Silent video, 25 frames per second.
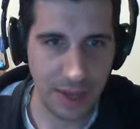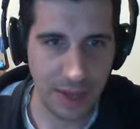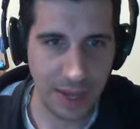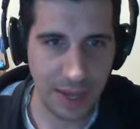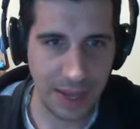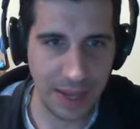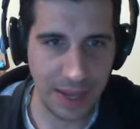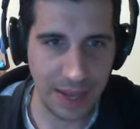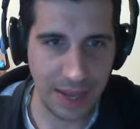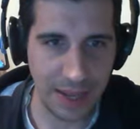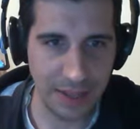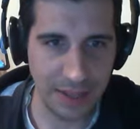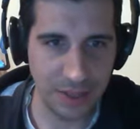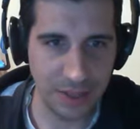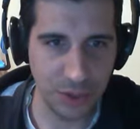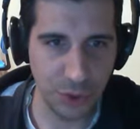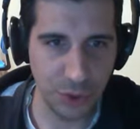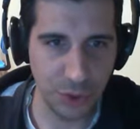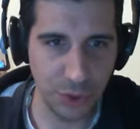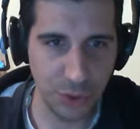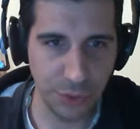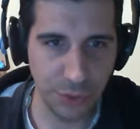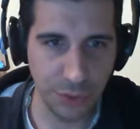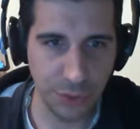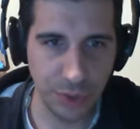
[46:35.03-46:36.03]
and
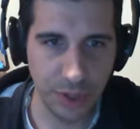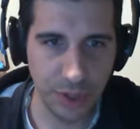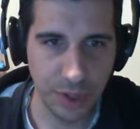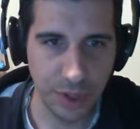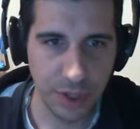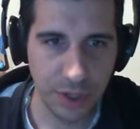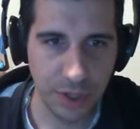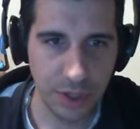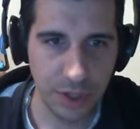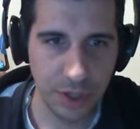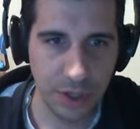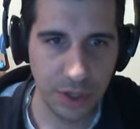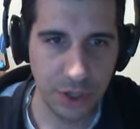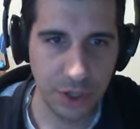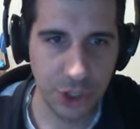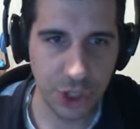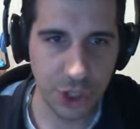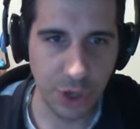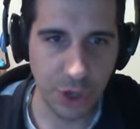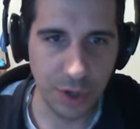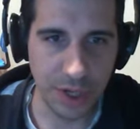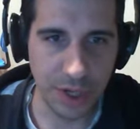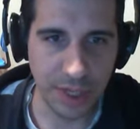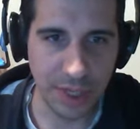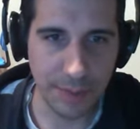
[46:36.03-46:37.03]
you
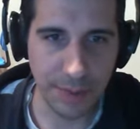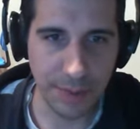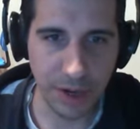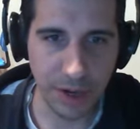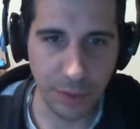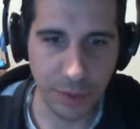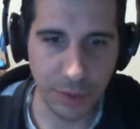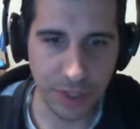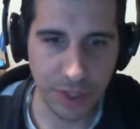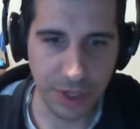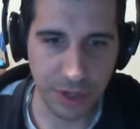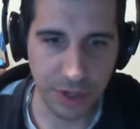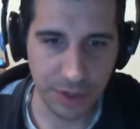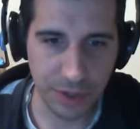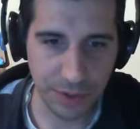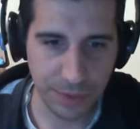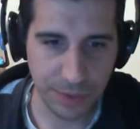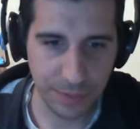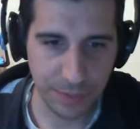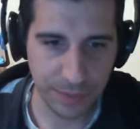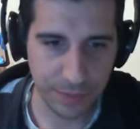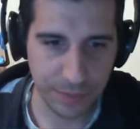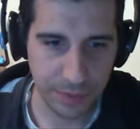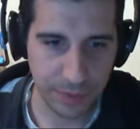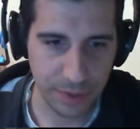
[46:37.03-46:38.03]
show the debug window
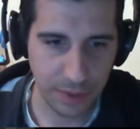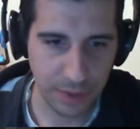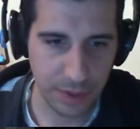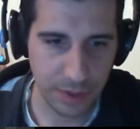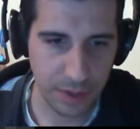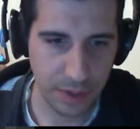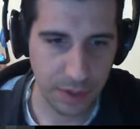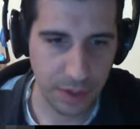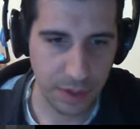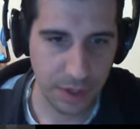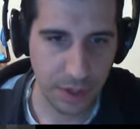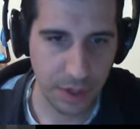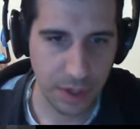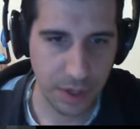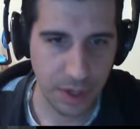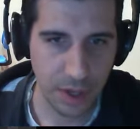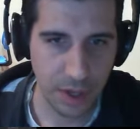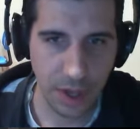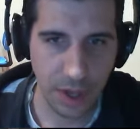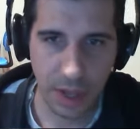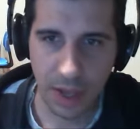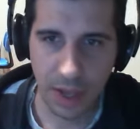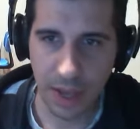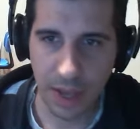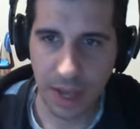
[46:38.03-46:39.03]

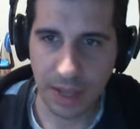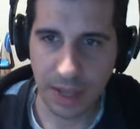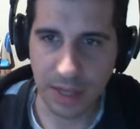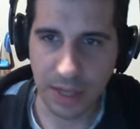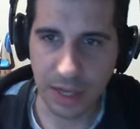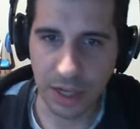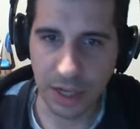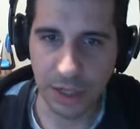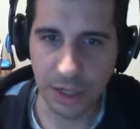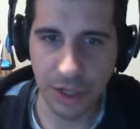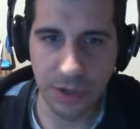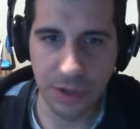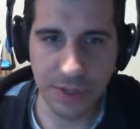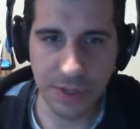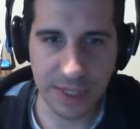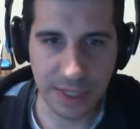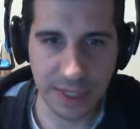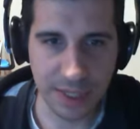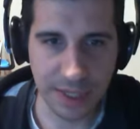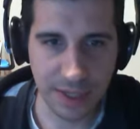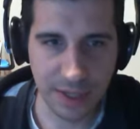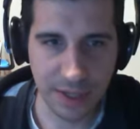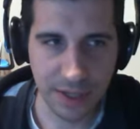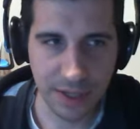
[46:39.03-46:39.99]
and then close it,